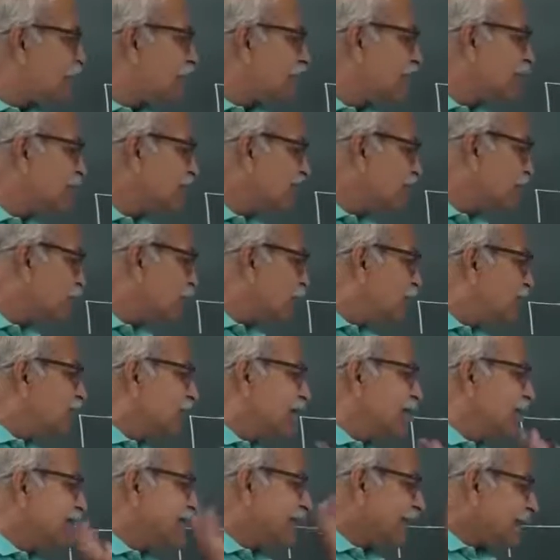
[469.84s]
function called
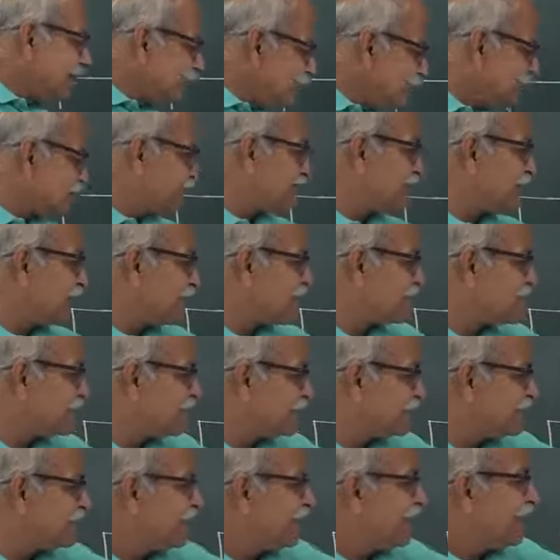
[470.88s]
Lagrangian
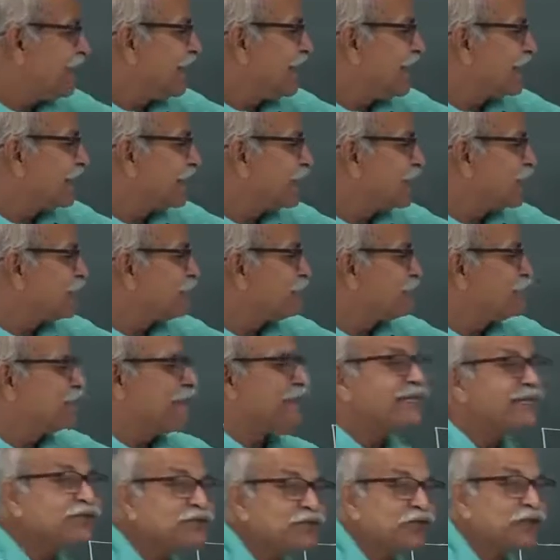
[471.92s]
function, again
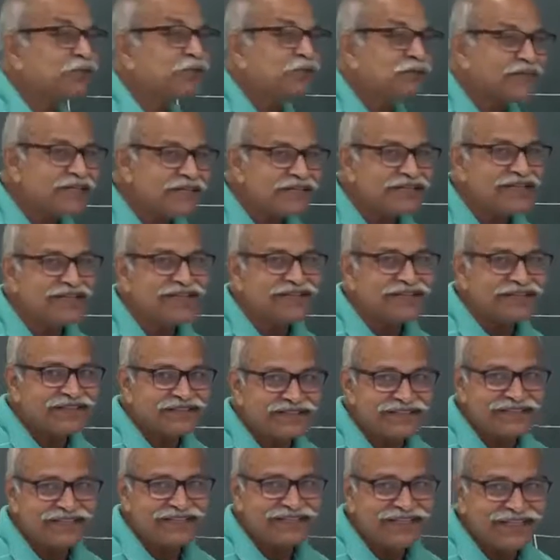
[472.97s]
based on potential
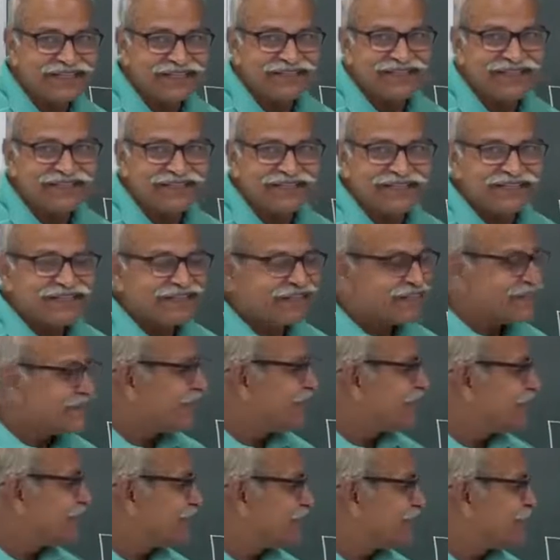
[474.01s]
energy and
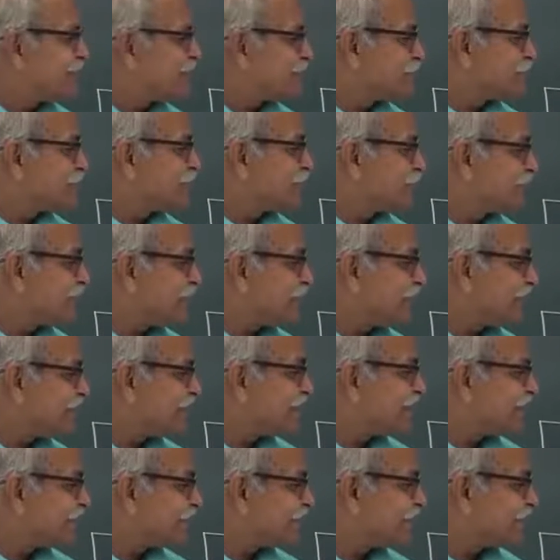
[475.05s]

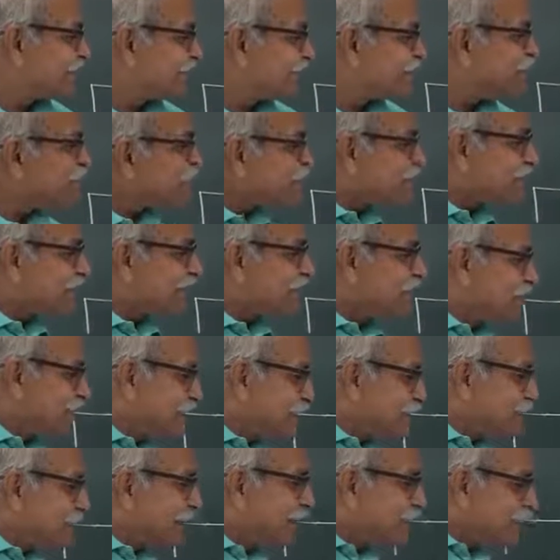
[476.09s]
kinetic energy, but
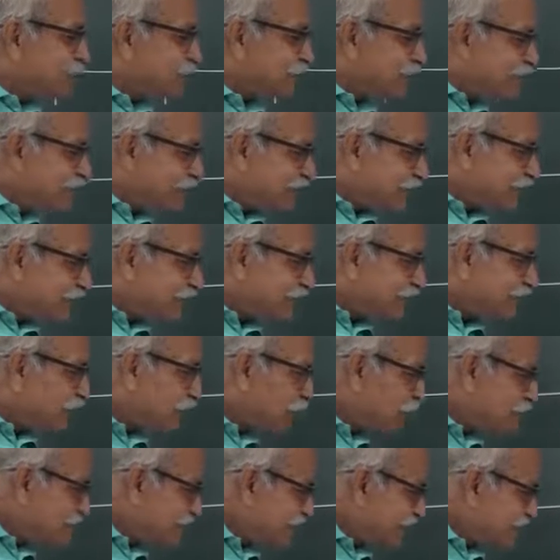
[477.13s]
totally different
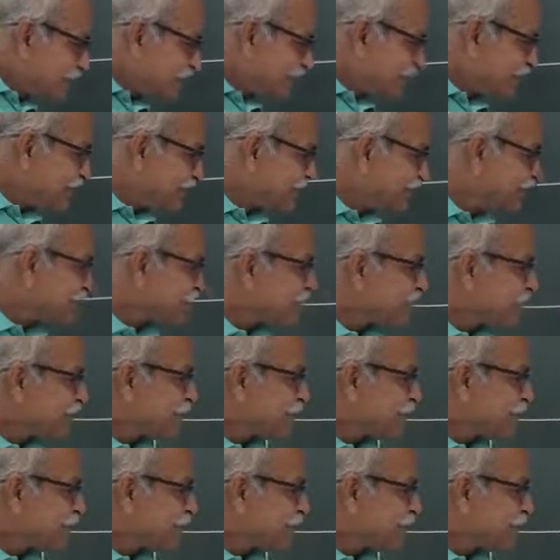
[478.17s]
combinations.